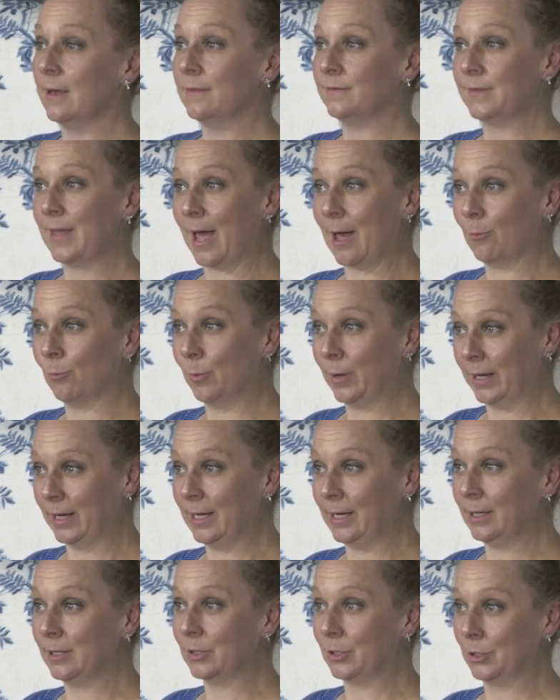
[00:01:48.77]
that
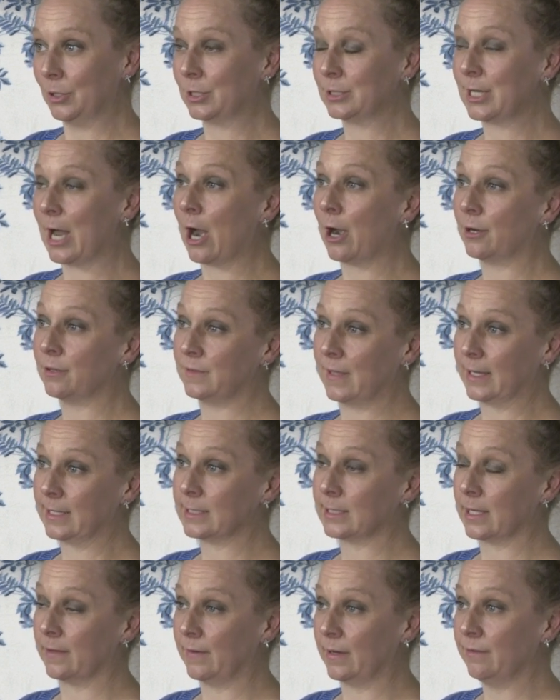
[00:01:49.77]
we cooked our
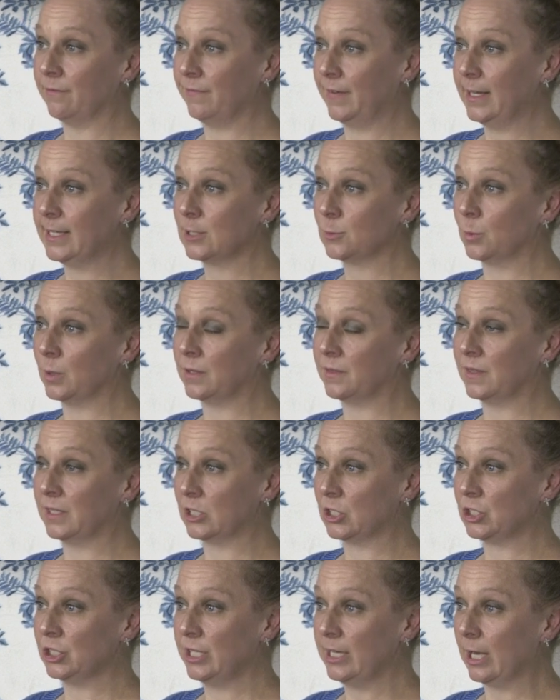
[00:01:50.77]
Thanksgiving feast with
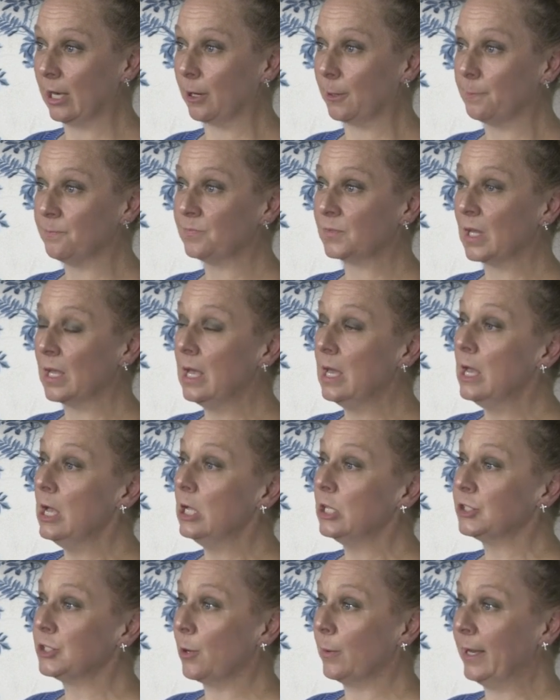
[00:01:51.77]
this year.
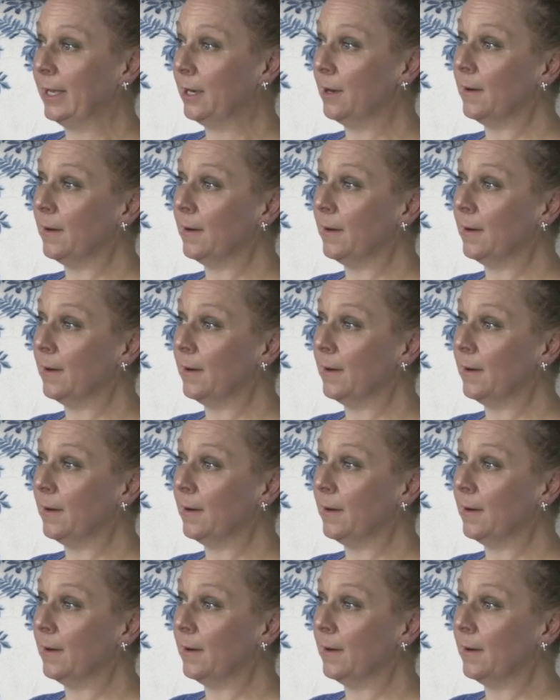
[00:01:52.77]
So here